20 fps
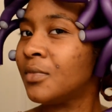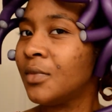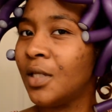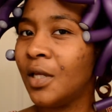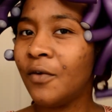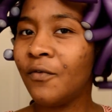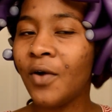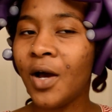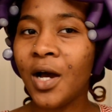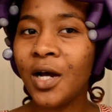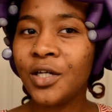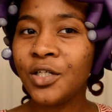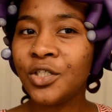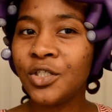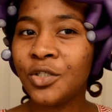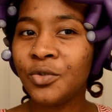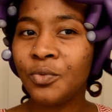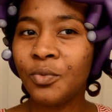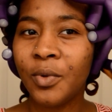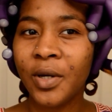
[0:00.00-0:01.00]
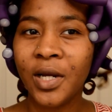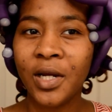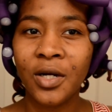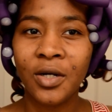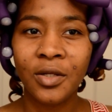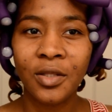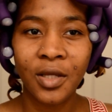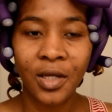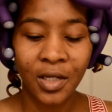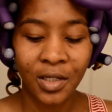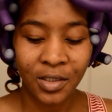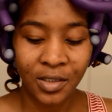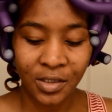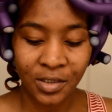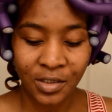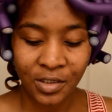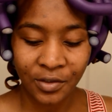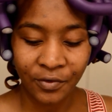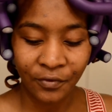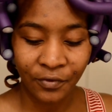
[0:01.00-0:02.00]
if I should wear like a
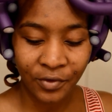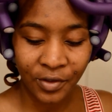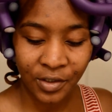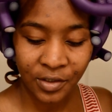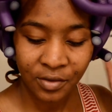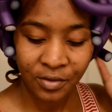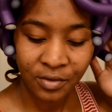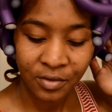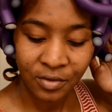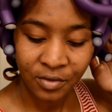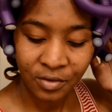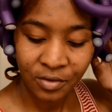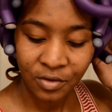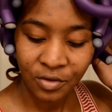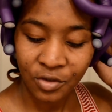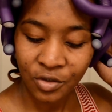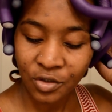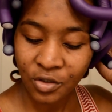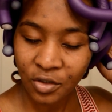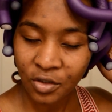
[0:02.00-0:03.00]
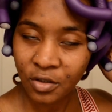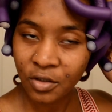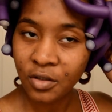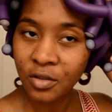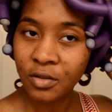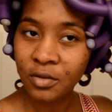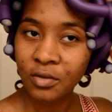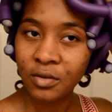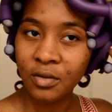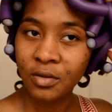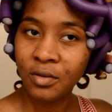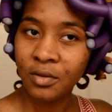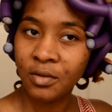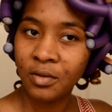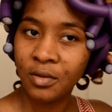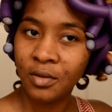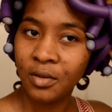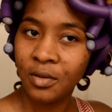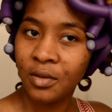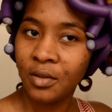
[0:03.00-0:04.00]
different shirt.
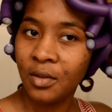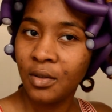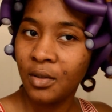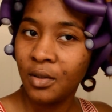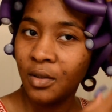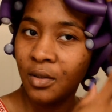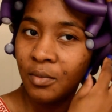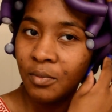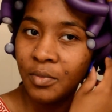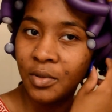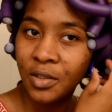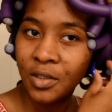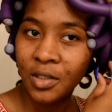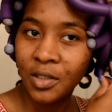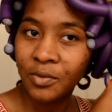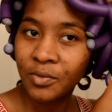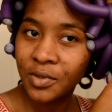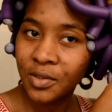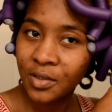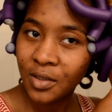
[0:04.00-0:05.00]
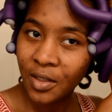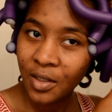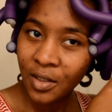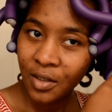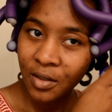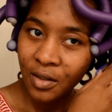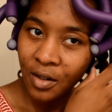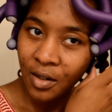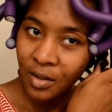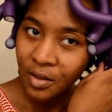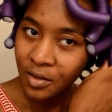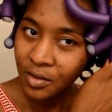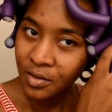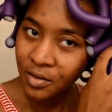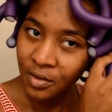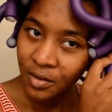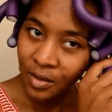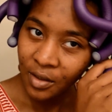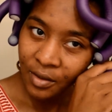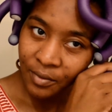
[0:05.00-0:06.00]
But then I was like,
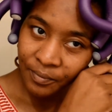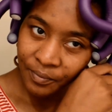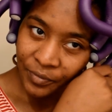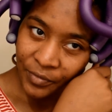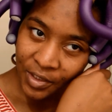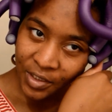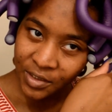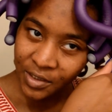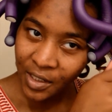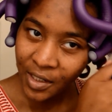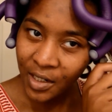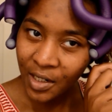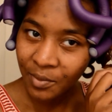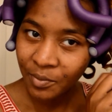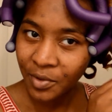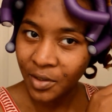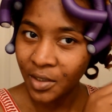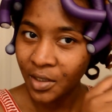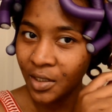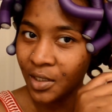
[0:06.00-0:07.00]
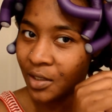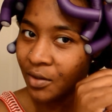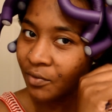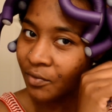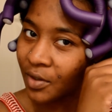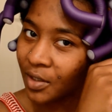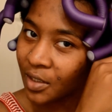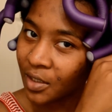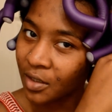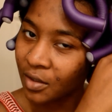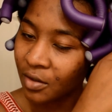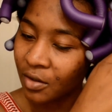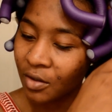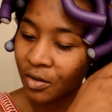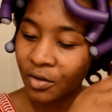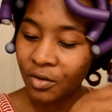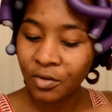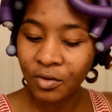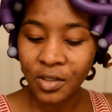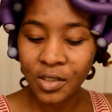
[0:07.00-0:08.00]
honestly, because I am going to get ready to
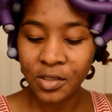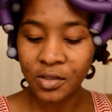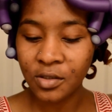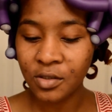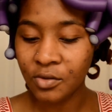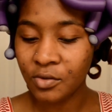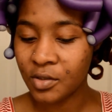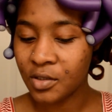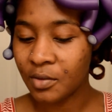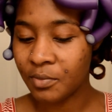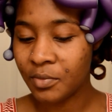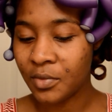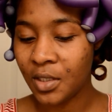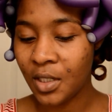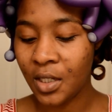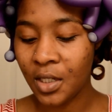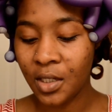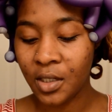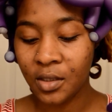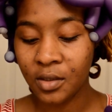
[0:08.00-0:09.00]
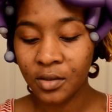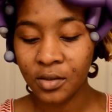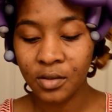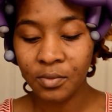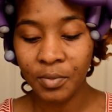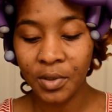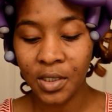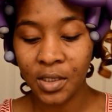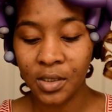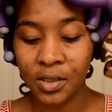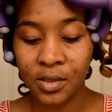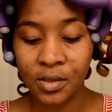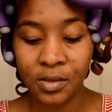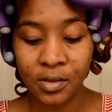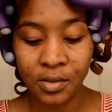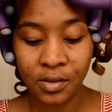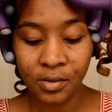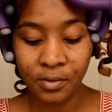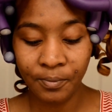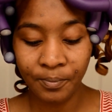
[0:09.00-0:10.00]
go and do some things
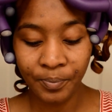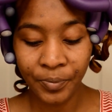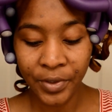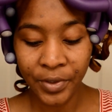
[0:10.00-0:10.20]
because